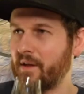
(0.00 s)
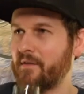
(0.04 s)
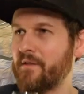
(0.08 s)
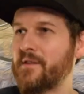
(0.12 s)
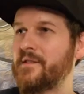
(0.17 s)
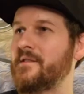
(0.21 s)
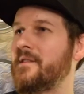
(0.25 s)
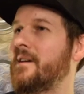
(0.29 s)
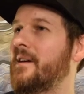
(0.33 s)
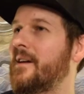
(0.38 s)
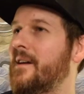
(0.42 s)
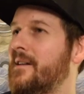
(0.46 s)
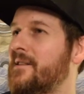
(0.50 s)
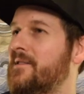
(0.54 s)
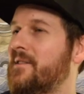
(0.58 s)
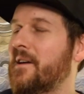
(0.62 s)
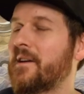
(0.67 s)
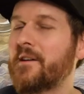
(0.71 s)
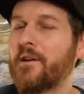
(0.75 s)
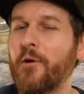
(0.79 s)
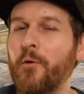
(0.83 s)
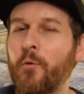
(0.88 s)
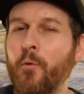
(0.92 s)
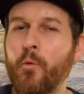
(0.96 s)
This thing is
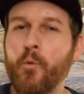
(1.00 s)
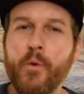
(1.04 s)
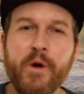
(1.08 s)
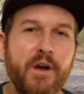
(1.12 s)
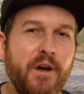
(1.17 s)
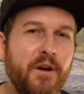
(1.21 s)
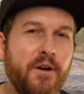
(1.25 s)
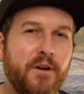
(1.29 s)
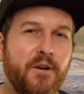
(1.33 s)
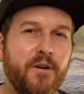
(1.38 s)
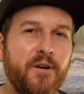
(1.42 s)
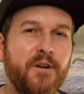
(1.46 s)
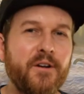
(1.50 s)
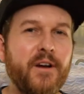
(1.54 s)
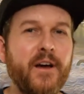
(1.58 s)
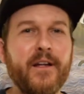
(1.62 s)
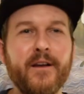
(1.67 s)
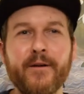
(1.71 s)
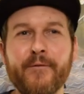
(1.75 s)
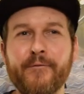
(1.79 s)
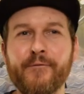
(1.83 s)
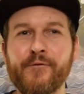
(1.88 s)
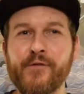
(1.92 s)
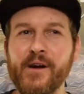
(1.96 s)
like a weird
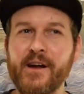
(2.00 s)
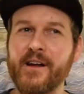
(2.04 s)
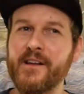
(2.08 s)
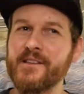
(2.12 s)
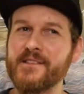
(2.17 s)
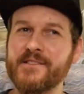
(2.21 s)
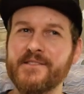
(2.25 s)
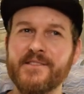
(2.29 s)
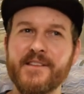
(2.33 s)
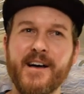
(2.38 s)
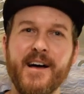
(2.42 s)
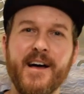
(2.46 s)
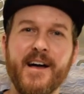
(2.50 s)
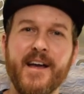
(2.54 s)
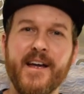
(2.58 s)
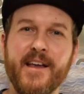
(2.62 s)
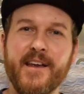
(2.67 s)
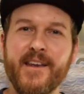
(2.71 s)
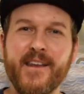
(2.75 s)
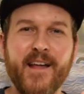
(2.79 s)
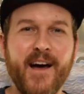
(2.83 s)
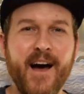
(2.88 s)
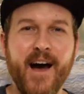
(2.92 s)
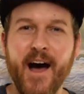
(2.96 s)
kind of
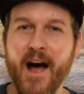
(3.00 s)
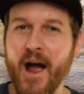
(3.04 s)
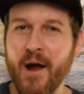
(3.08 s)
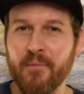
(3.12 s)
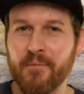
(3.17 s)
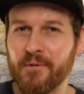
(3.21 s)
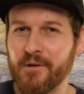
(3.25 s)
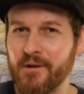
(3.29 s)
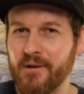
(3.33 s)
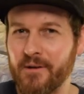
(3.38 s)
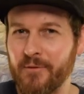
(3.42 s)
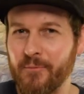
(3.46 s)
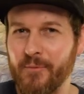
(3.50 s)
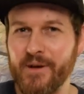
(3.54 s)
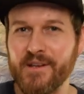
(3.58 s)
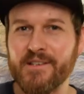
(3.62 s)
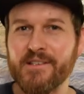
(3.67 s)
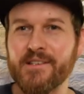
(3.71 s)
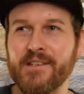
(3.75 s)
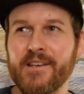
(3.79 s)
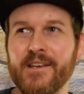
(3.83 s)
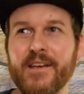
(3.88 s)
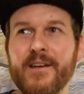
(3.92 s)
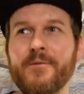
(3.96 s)
Frankenstein hybrid
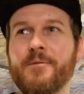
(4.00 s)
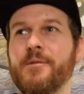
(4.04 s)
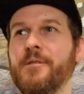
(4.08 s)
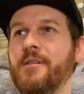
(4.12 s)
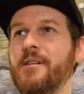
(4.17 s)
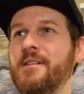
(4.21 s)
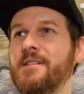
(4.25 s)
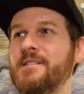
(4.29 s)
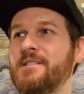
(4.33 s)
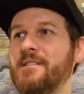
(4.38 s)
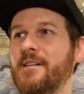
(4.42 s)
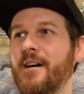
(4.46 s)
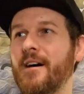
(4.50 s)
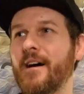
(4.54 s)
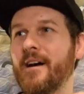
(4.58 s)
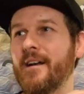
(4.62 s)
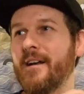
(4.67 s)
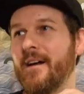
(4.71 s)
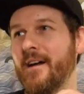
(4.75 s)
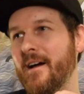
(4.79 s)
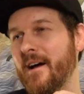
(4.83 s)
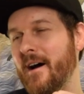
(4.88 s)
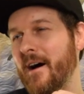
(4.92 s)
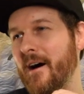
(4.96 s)
whiskey where it's
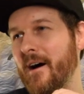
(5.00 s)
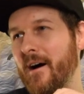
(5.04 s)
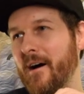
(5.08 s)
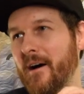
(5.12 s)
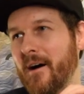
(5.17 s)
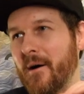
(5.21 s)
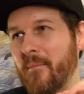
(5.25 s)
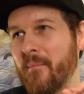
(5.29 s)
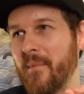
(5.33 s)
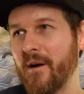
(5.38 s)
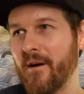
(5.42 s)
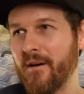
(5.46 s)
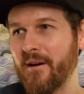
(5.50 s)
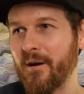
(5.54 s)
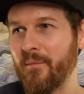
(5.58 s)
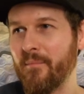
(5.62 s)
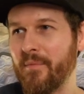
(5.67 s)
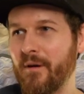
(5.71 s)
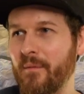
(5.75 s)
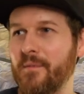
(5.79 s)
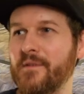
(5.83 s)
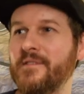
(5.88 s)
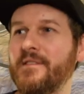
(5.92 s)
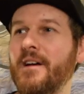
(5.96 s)
got uh, American
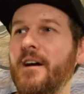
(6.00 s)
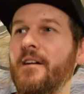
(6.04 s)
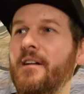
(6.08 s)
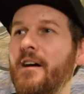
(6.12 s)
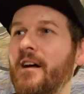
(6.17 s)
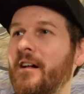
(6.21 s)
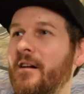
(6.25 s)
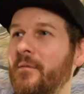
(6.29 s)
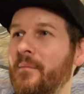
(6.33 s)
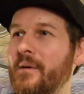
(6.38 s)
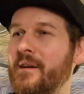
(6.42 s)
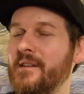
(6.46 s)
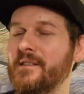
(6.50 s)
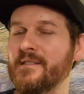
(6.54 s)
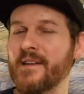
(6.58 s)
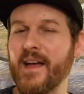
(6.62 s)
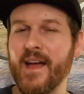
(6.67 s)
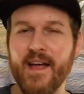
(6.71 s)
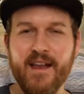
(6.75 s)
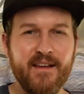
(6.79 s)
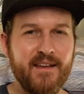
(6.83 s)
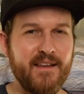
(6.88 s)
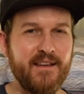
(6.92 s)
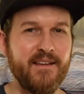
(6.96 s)
bourbon style elements
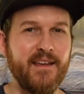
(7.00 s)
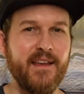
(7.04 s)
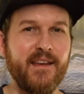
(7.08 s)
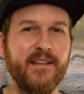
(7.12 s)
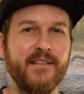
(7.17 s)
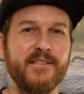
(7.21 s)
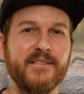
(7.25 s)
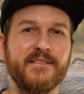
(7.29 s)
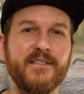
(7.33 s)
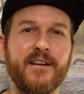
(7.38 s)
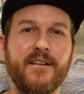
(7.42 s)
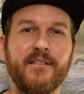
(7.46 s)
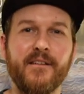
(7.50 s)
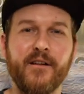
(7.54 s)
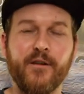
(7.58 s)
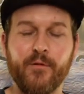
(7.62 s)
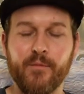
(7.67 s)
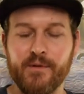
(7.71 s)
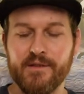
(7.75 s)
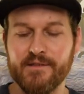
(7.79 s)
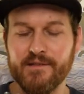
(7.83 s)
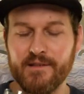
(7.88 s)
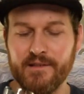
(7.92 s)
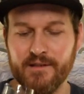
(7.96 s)
and Canadian style
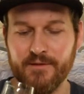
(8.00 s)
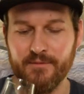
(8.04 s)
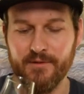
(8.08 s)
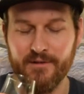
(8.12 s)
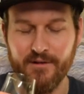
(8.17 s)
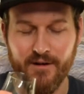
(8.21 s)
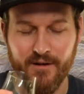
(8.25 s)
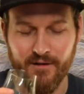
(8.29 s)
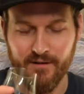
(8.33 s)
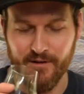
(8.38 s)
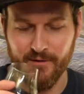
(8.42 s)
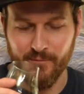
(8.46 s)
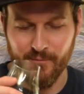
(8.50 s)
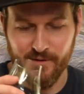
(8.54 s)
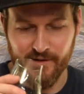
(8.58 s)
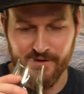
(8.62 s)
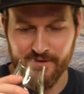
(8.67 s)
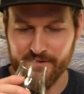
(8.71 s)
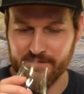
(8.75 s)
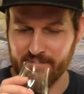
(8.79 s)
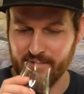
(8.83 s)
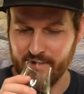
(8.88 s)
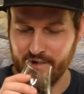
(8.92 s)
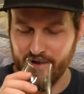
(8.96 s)
elements into it all at
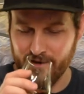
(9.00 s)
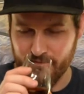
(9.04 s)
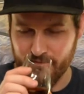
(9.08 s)
once.